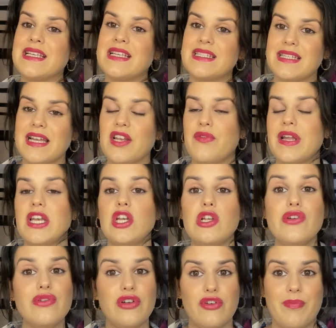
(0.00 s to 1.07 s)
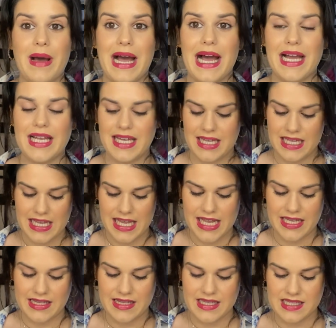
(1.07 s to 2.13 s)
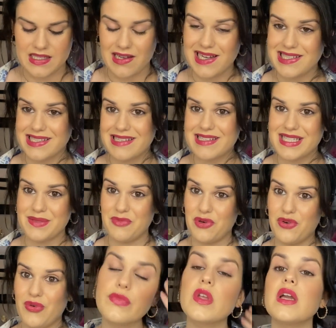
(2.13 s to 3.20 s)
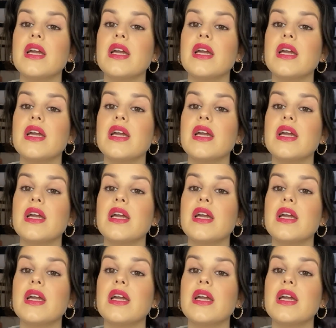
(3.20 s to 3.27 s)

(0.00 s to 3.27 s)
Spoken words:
Saint Laurent Lulu bag in the size small.